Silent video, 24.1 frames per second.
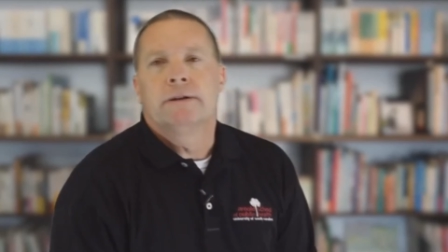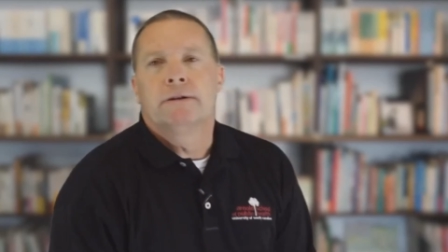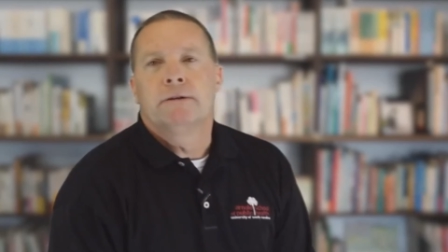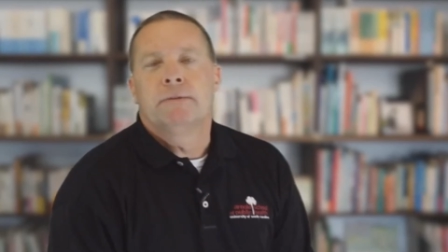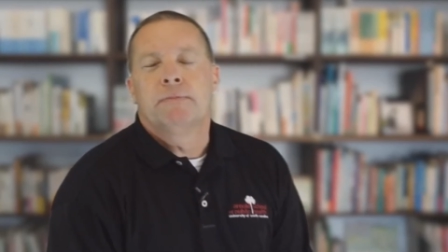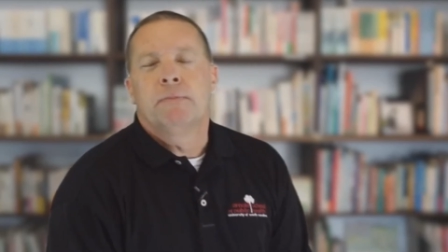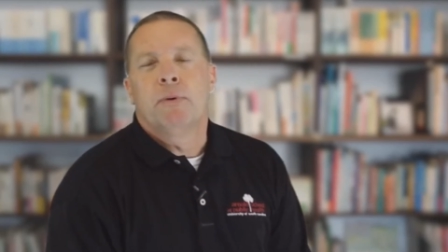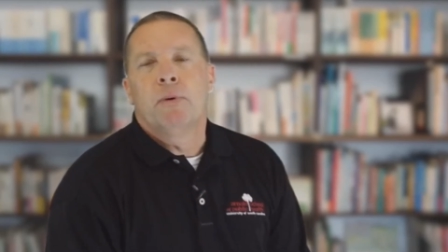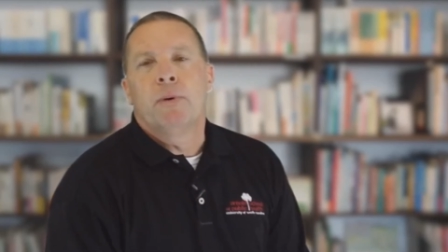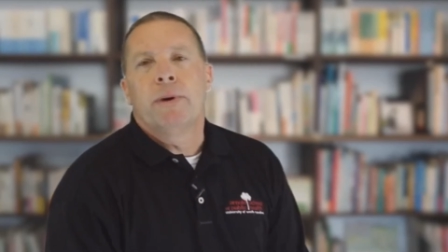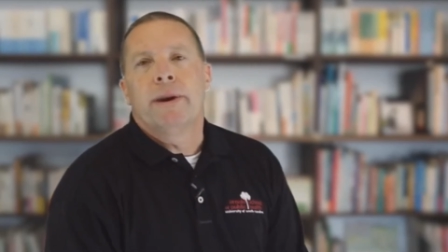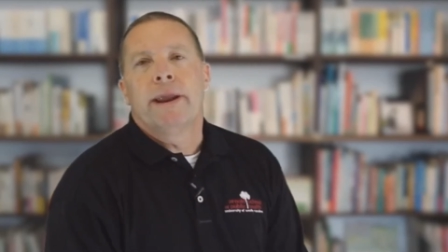to
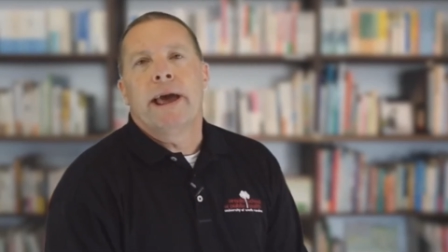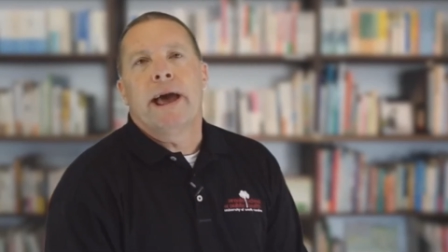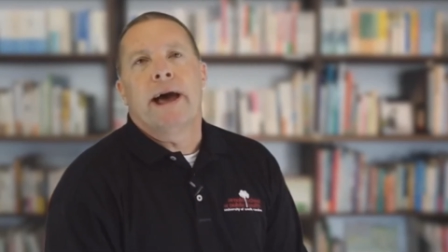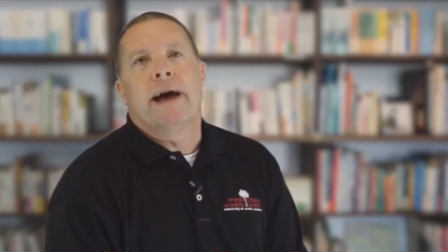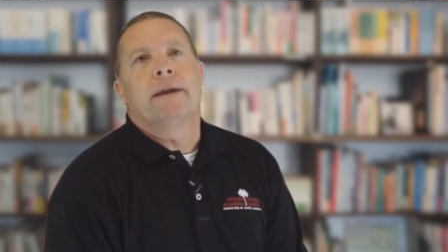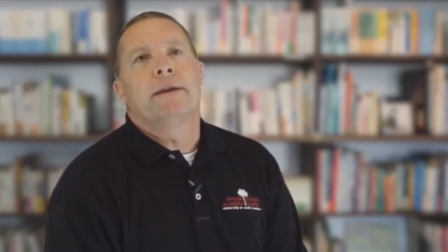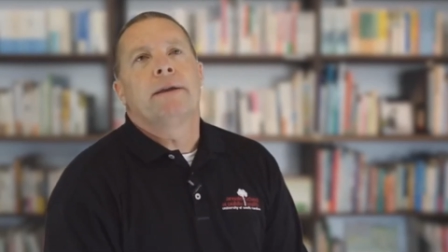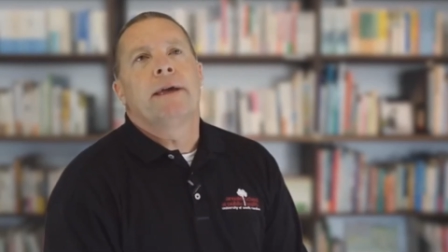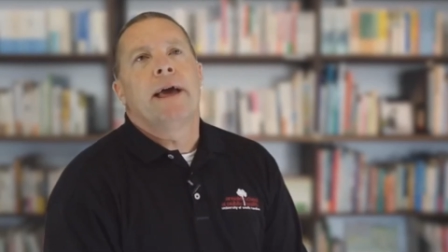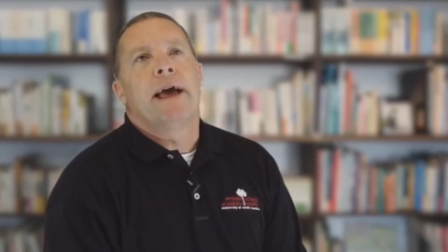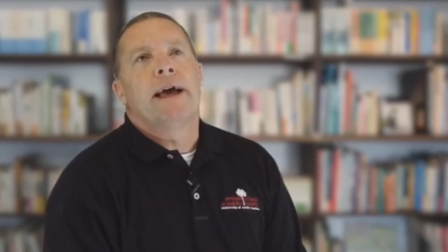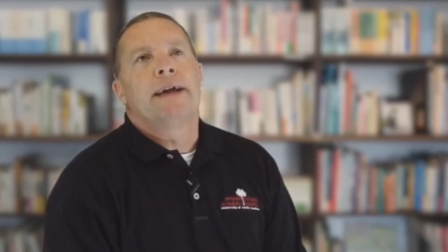point
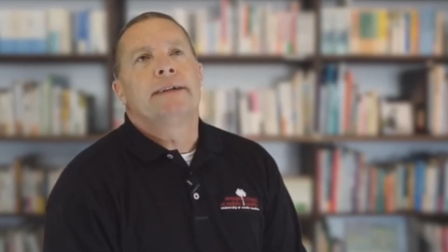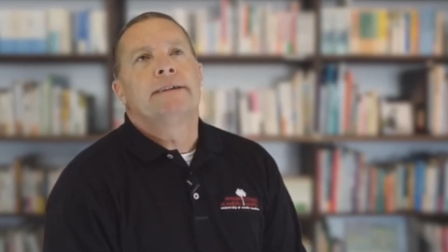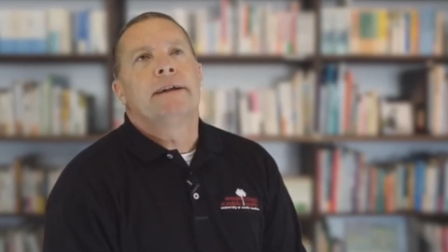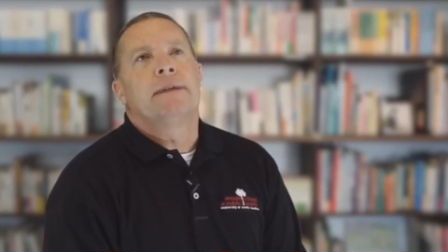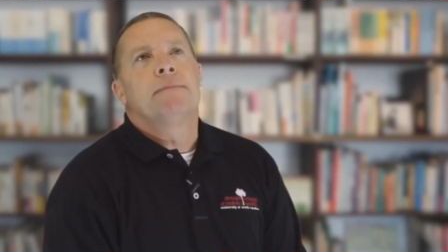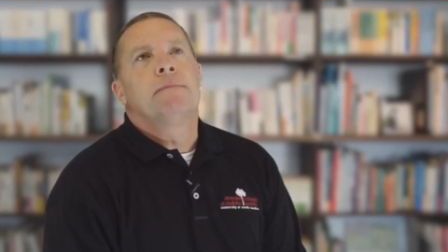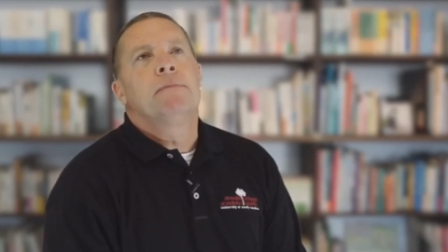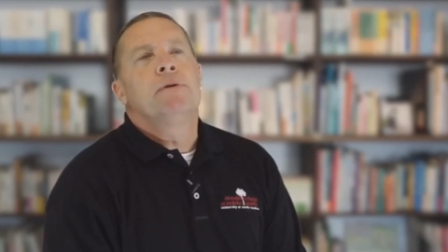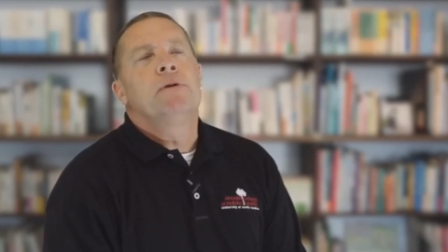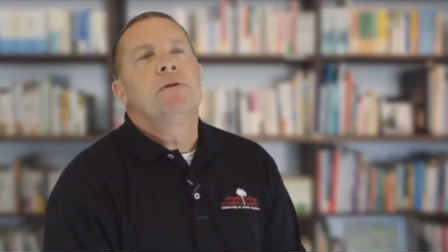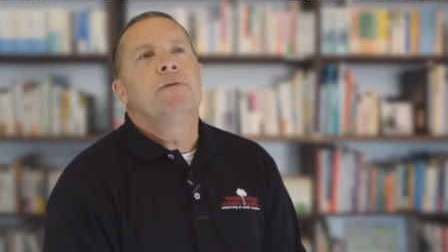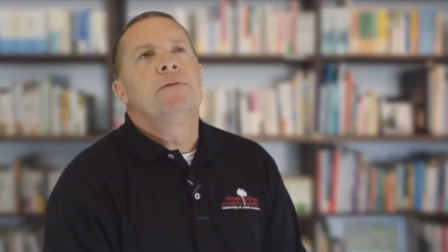out as
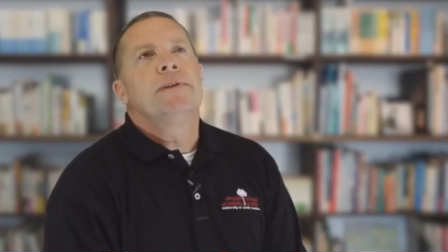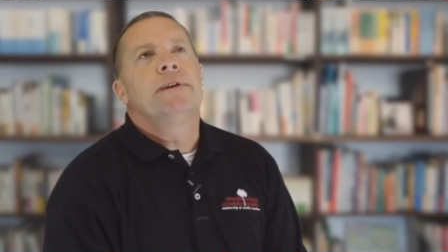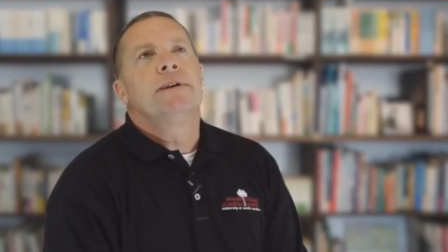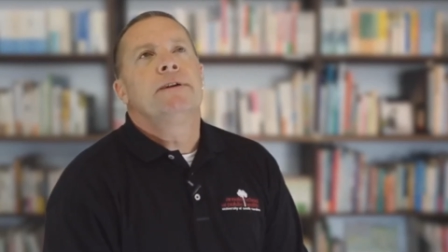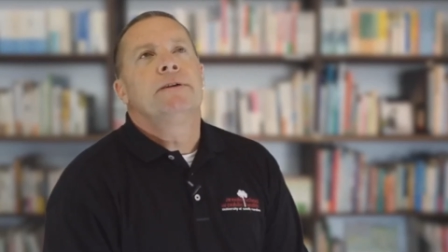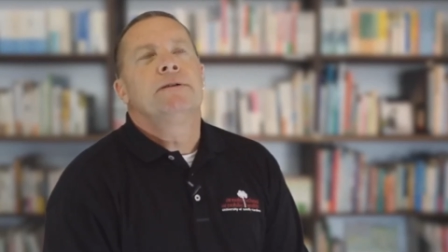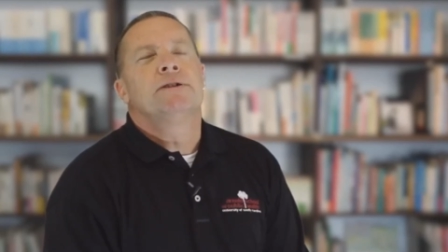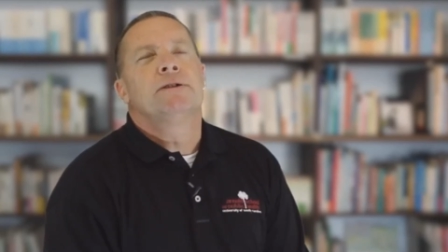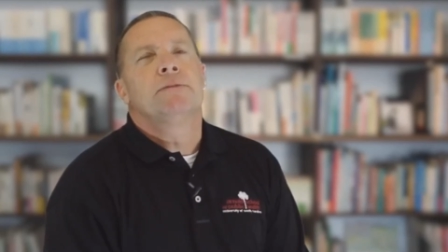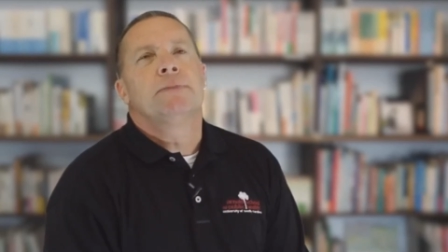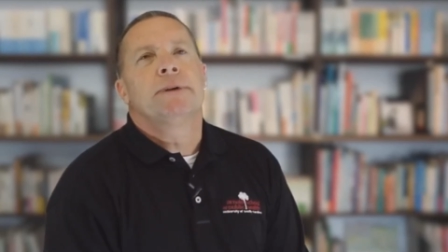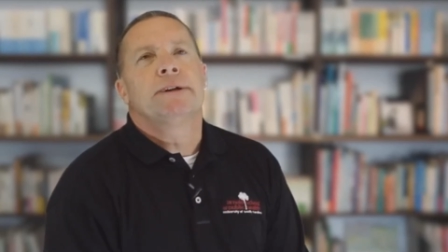I move
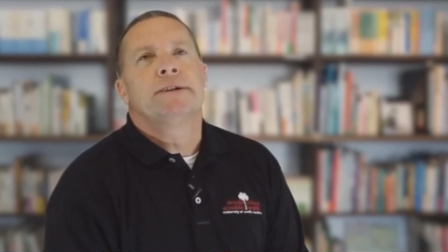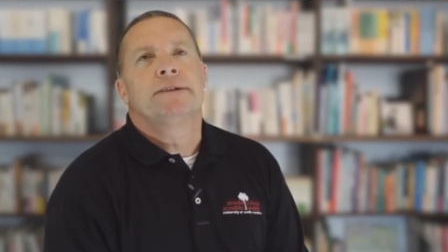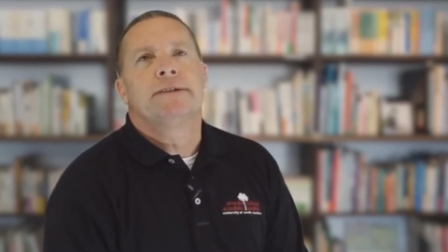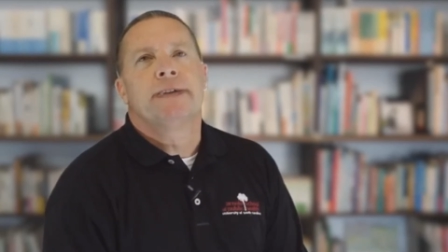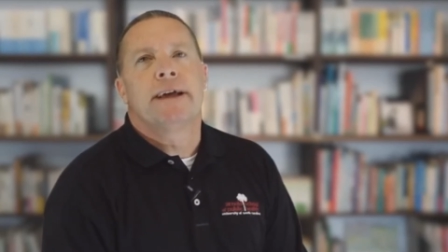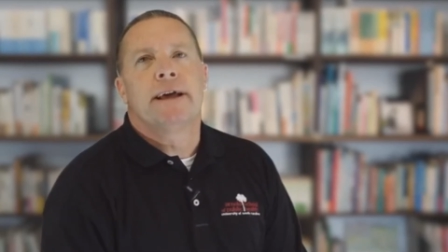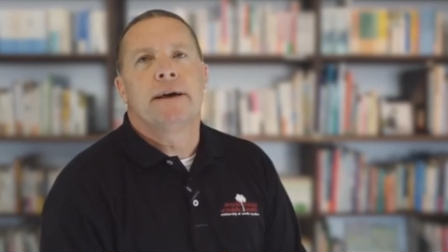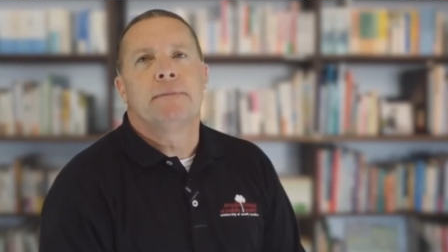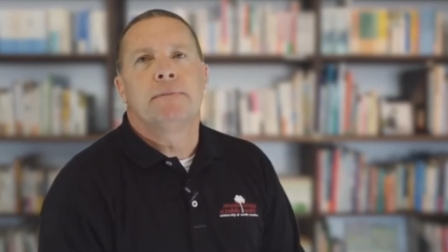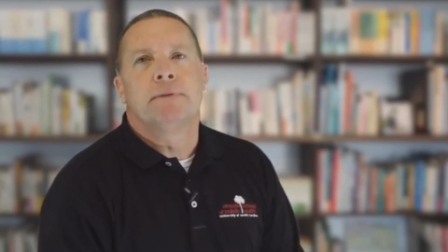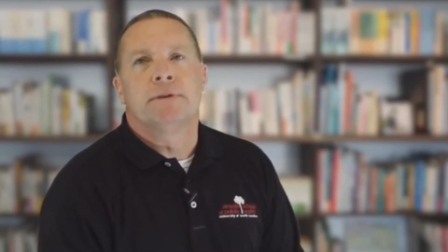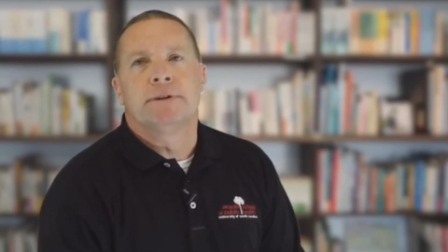into some
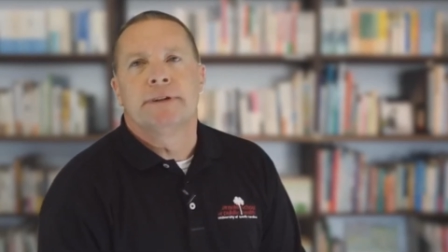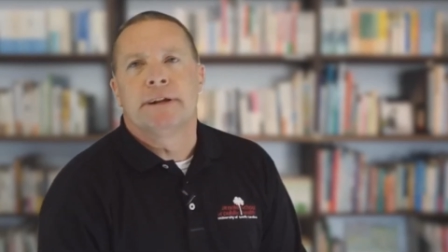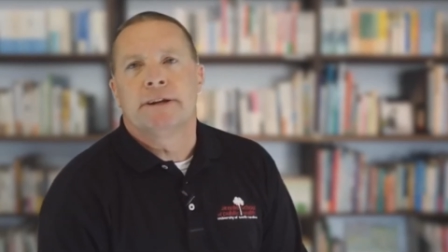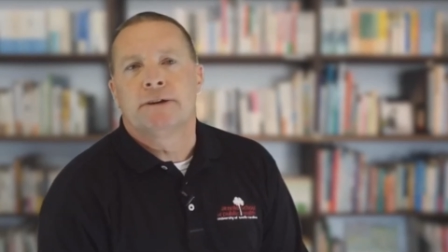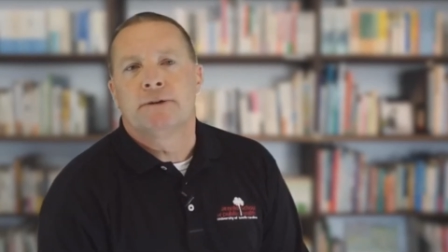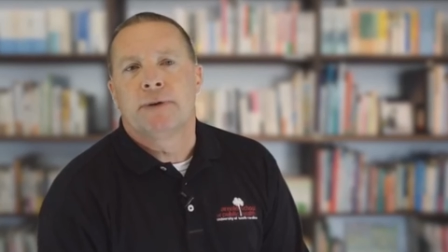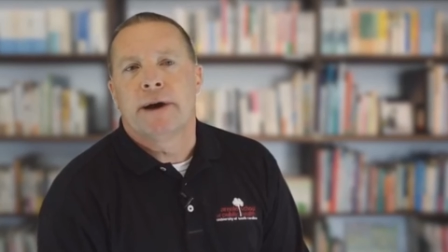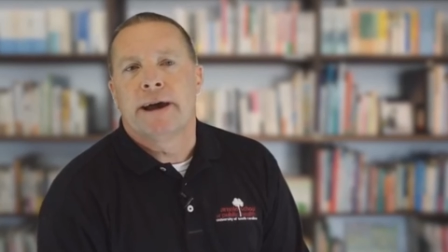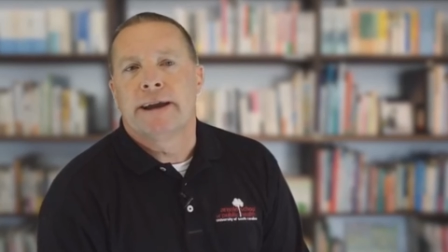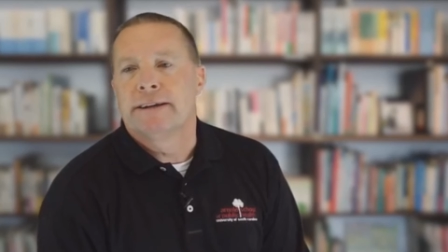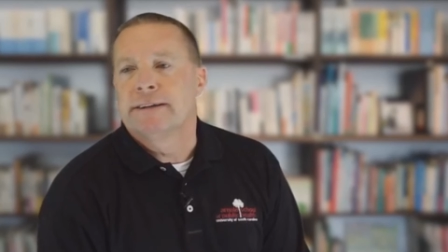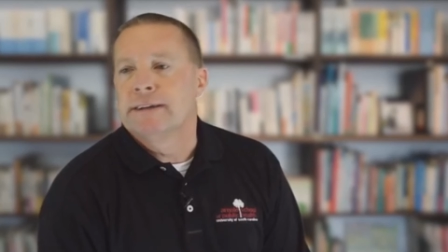examples that
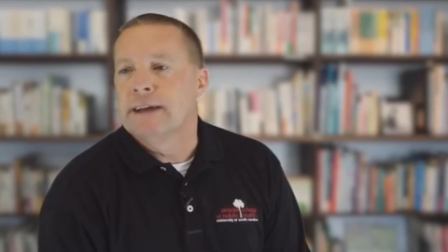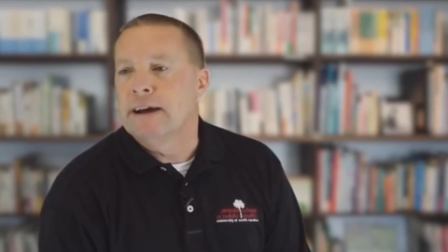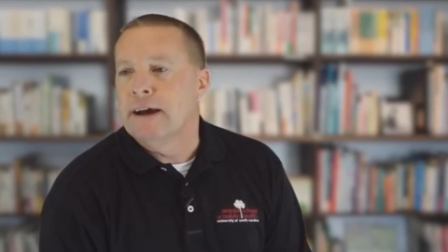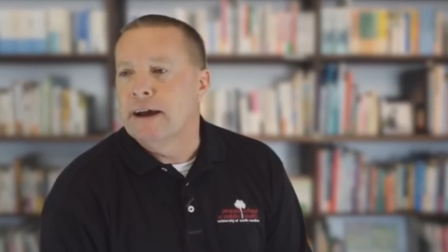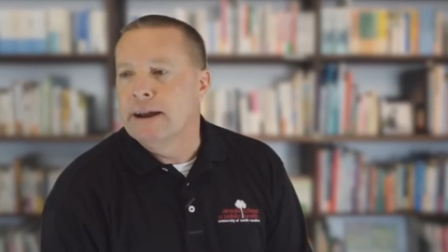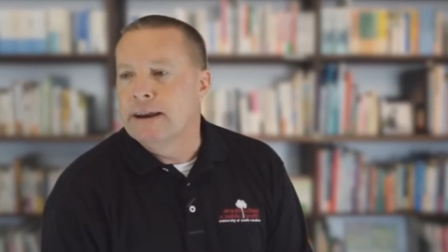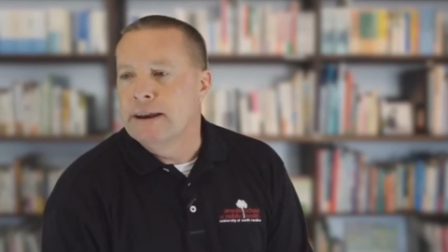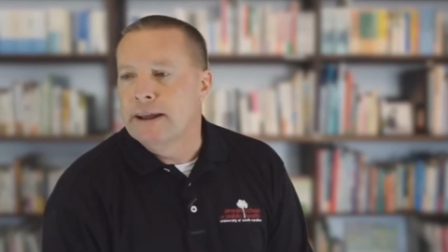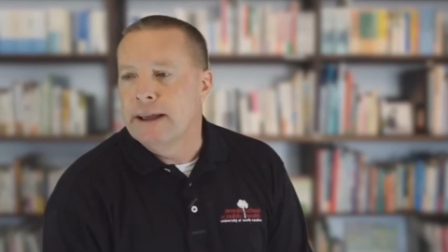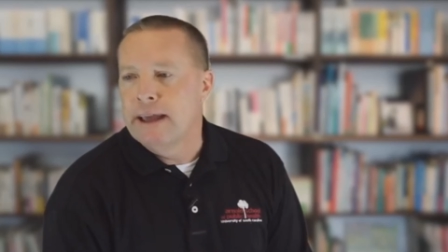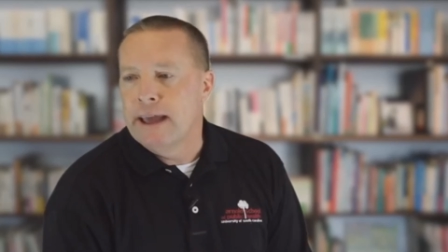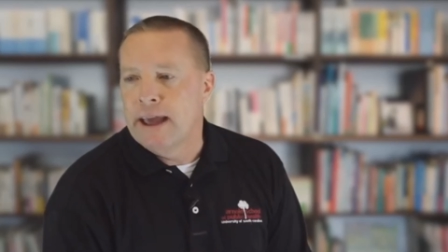try to
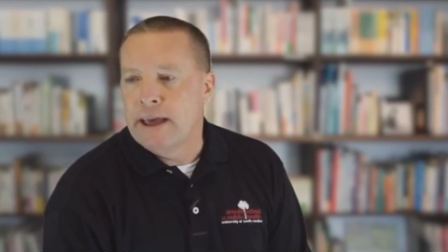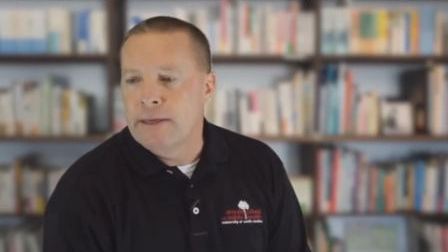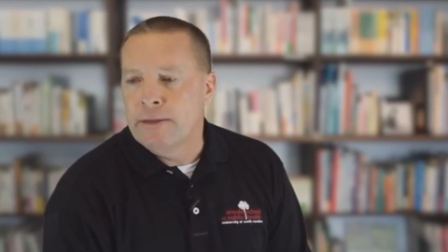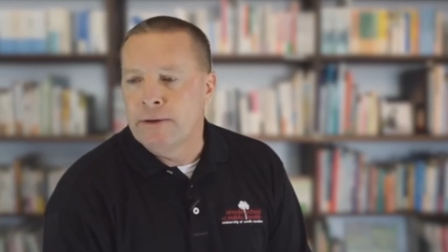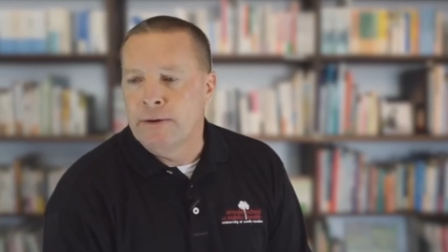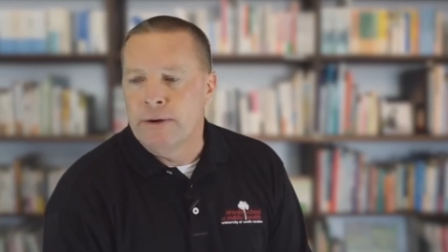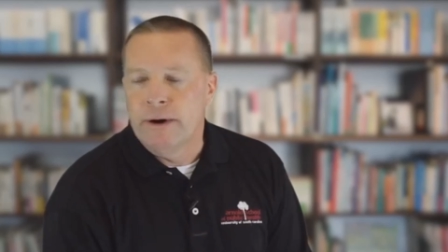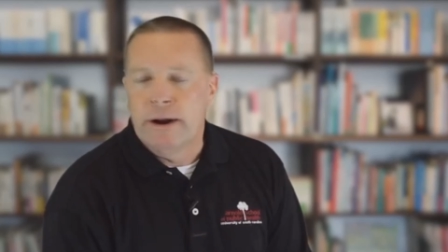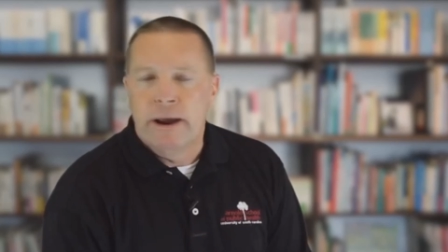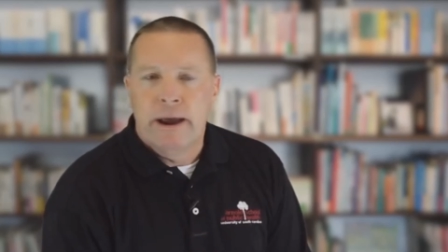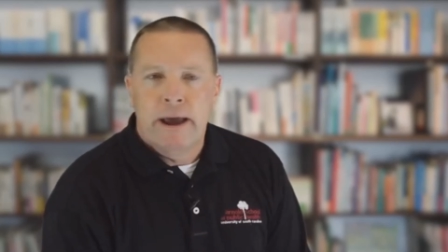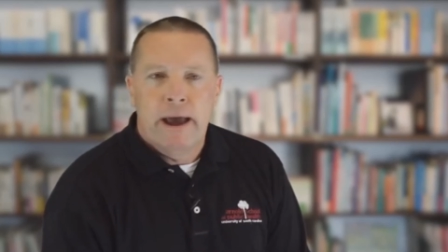tie
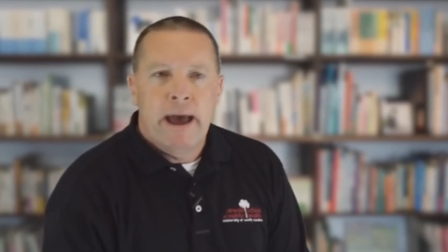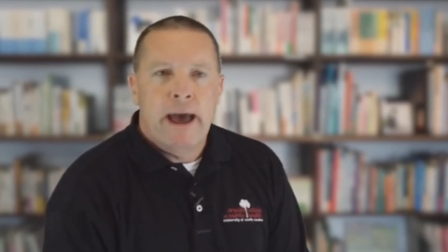together